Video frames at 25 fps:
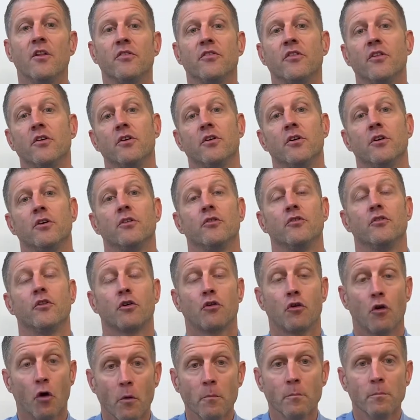the
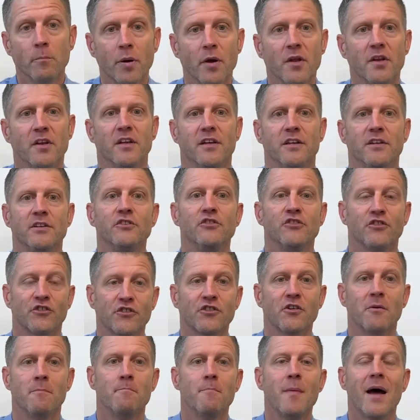companies
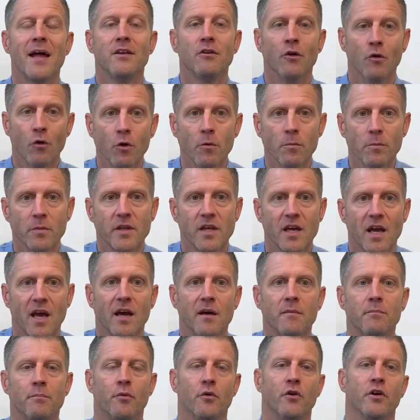cement up the
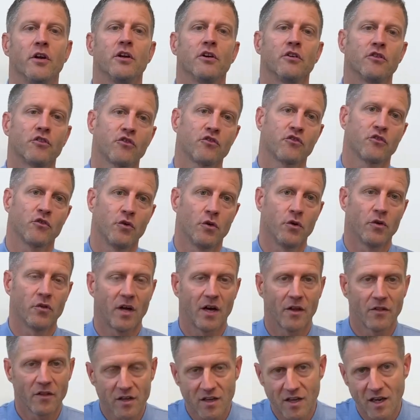air bricks so
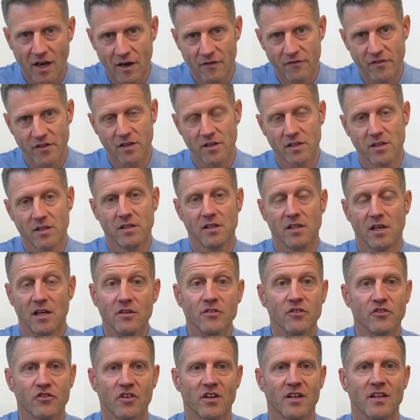that the cavity
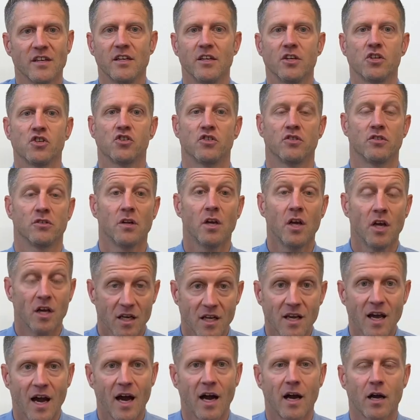insulation
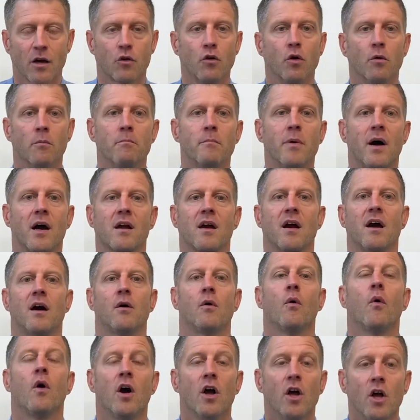can't come back
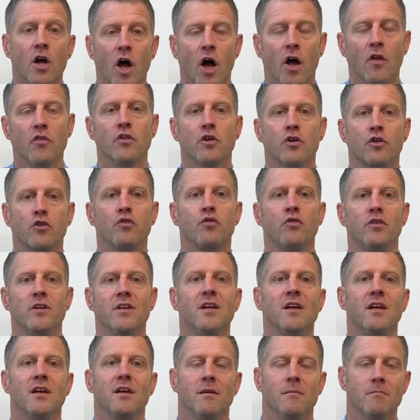out, and they
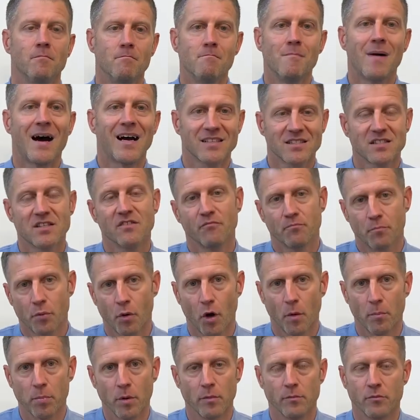create massive
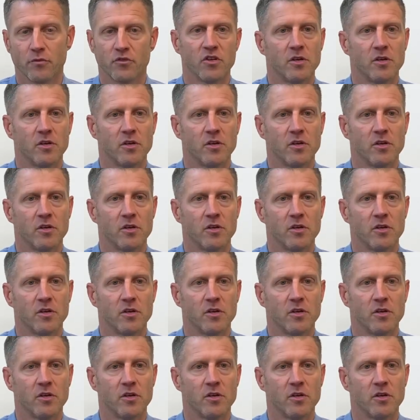problems.